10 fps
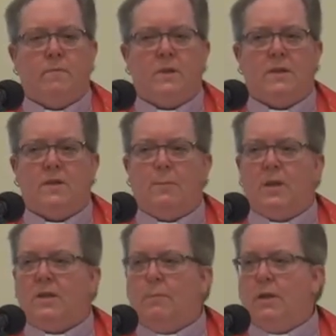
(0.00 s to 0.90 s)
This is
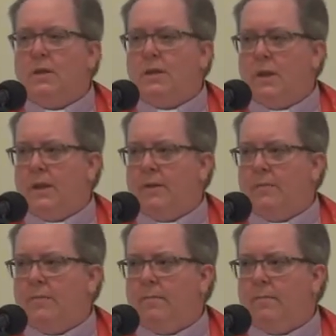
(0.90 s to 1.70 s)
MSNBC.